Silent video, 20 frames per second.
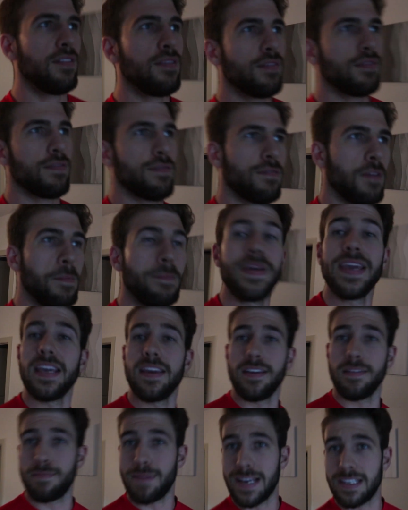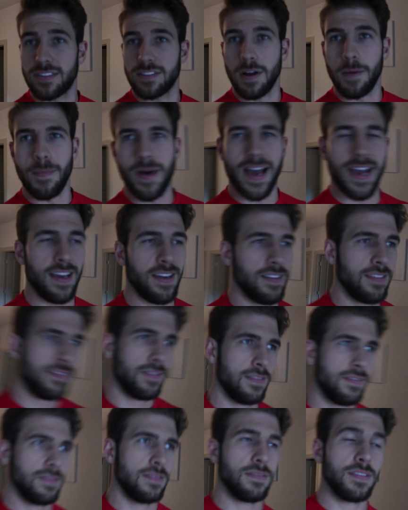from me based on my
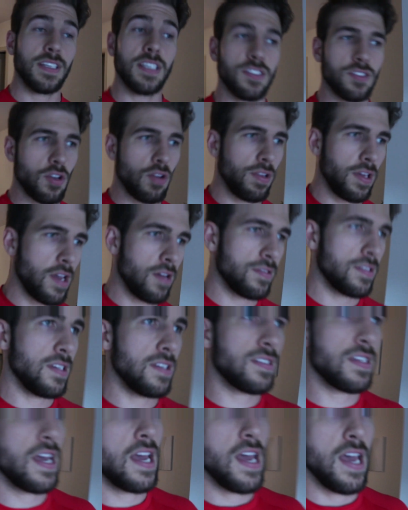scoliosis,